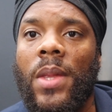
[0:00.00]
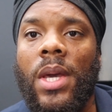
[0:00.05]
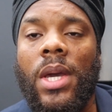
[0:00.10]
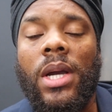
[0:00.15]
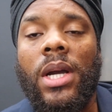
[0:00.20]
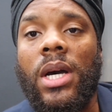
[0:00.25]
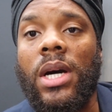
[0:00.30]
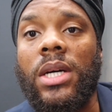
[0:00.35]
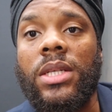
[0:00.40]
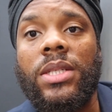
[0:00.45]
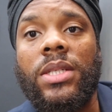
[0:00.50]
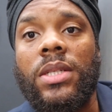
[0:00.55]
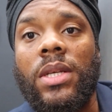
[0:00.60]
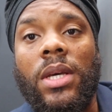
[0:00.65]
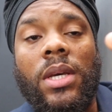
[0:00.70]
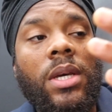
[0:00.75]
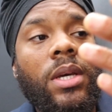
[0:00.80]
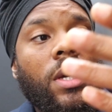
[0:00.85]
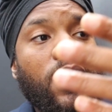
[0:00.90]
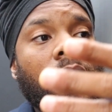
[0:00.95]
Because
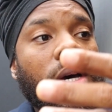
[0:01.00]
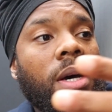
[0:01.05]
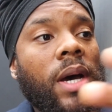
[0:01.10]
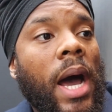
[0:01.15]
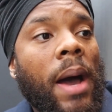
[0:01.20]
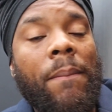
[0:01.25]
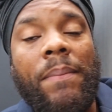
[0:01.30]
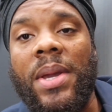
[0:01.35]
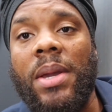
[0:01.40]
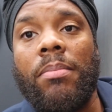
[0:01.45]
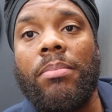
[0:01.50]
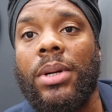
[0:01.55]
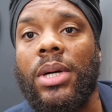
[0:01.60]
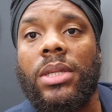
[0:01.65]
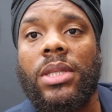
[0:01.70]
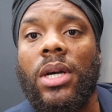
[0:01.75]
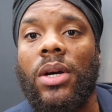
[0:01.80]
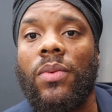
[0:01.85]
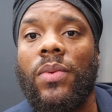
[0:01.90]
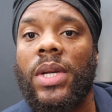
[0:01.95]
I've been
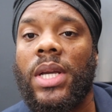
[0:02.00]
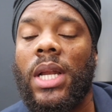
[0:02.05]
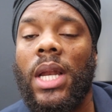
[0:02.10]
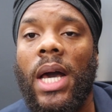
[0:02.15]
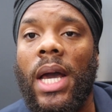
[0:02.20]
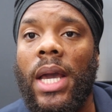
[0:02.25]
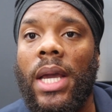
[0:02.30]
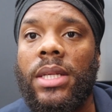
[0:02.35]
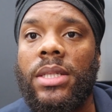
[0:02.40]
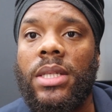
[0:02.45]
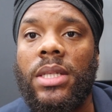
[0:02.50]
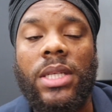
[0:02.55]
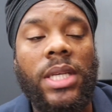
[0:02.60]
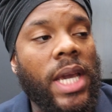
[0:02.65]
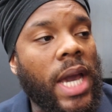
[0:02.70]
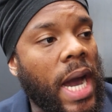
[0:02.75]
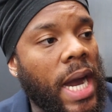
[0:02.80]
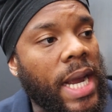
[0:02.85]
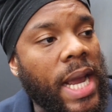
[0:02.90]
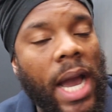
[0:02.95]
booked up with clients, and
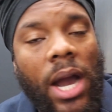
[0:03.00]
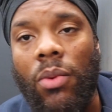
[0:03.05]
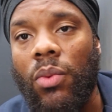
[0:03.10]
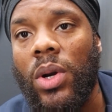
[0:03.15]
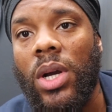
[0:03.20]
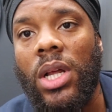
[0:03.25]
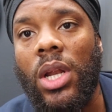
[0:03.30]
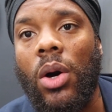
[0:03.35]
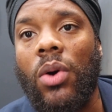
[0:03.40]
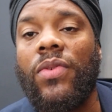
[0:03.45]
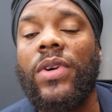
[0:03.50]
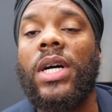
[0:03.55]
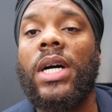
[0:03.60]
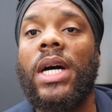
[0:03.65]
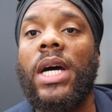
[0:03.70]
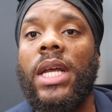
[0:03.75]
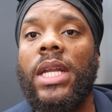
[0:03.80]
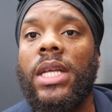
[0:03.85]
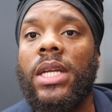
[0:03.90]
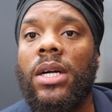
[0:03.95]
yeah, I got well over
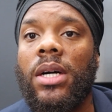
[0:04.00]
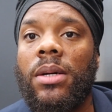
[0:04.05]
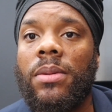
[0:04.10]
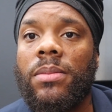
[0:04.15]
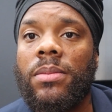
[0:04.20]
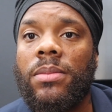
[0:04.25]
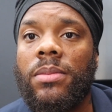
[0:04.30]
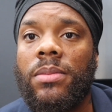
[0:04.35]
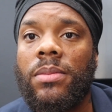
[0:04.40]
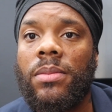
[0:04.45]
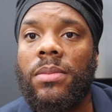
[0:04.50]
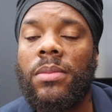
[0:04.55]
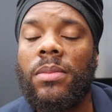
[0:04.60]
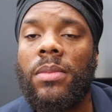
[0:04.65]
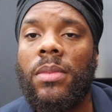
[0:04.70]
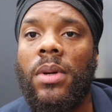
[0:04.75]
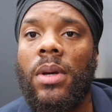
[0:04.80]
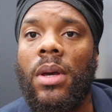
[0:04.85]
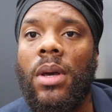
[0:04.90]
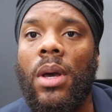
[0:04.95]
100 of them,
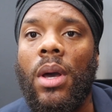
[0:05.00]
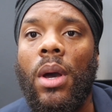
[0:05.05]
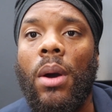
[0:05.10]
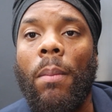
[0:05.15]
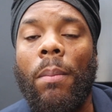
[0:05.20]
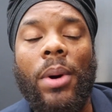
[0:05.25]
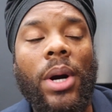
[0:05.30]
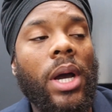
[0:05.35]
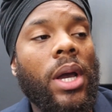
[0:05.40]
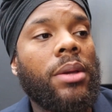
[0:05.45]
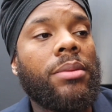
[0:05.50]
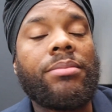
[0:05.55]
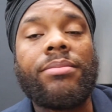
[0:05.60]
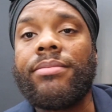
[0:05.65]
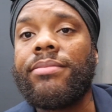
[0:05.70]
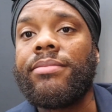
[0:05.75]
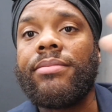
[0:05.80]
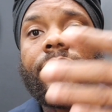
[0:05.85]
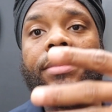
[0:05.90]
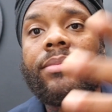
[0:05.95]
but
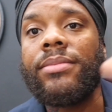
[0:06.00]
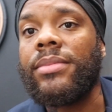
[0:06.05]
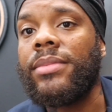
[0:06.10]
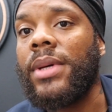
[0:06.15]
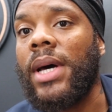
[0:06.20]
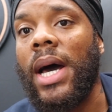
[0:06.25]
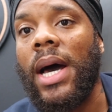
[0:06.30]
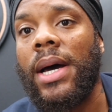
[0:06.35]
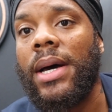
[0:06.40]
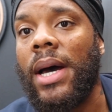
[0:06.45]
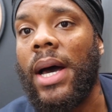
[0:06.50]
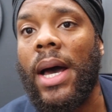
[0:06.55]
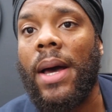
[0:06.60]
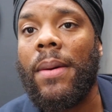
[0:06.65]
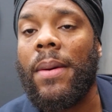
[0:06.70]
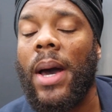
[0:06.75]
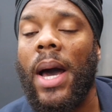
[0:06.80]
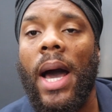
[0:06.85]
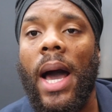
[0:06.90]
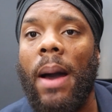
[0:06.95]

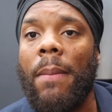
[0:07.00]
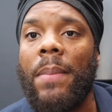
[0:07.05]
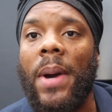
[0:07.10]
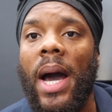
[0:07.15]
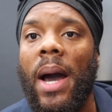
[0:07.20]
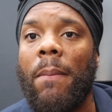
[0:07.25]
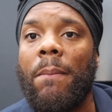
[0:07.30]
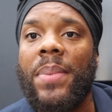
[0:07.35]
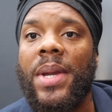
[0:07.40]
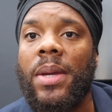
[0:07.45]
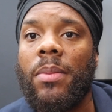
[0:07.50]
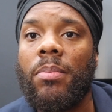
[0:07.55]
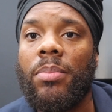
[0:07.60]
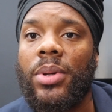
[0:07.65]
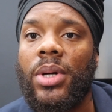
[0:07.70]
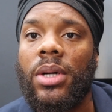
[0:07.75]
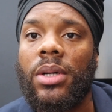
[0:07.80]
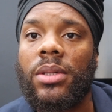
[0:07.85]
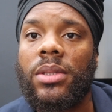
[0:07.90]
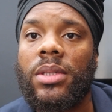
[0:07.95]
I've been
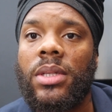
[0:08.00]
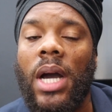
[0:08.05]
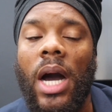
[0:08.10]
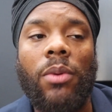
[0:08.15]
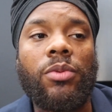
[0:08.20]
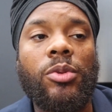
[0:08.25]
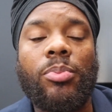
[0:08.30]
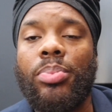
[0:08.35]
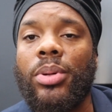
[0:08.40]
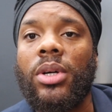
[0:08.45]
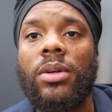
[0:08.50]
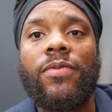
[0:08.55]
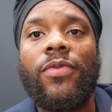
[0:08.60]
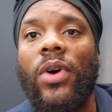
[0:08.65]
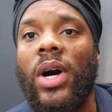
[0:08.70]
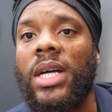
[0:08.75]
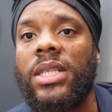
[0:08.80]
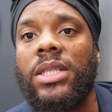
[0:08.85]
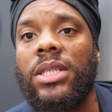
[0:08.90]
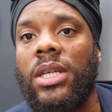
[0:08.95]
booked. I was booked
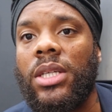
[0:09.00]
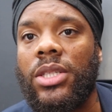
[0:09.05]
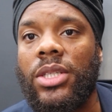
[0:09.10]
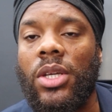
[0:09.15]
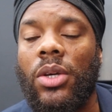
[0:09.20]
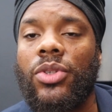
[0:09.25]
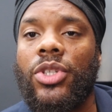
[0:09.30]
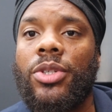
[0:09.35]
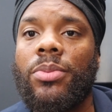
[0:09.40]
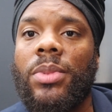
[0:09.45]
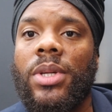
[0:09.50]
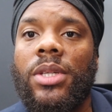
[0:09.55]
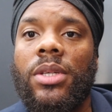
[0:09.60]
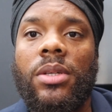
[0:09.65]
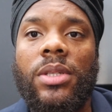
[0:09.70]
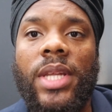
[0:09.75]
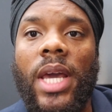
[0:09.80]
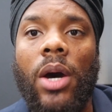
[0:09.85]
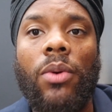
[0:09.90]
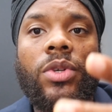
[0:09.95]
before I touched social
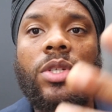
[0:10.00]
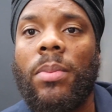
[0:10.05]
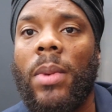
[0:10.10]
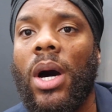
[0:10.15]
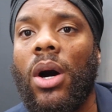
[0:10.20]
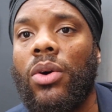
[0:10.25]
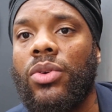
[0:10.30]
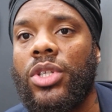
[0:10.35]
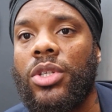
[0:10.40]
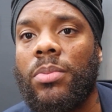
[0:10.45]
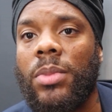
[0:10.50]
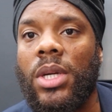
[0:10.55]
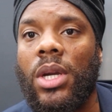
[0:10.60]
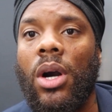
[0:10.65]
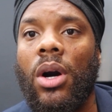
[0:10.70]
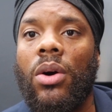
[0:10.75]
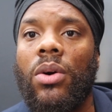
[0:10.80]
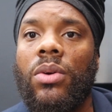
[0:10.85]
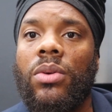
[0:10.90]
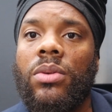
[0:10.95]
media. That was my ultimate
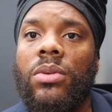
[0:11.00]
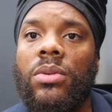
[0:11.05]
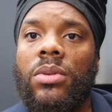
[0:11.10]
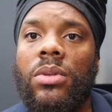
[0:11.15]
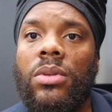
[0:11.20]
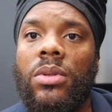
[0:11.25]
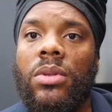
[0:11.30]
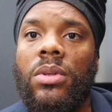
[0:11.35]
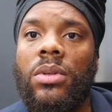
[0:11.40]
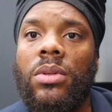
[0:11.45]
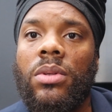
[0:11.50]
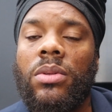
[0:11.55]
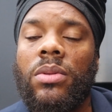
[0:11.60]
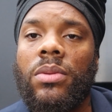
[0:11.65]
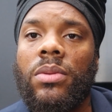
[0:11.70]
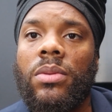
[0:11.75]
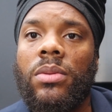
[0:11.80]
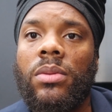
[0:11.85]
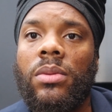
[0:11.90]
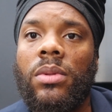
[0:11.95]
goal.
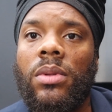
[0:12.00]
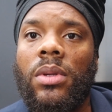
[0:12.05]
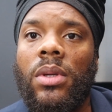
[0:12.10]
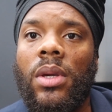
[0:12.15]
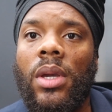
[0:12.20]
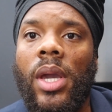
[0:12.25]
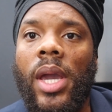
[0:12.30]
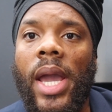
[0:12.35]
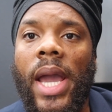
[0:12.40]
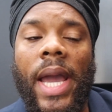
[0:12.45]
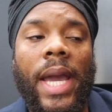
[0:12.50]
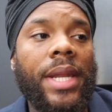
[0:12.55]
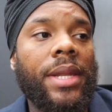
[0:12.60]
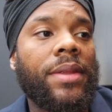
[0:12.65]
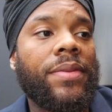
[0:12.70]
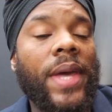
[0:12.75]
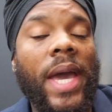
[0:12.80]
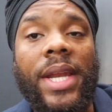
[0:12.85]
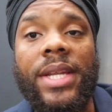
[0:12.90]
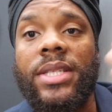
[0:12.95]

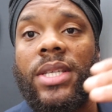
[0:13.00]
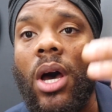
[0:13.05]
And that is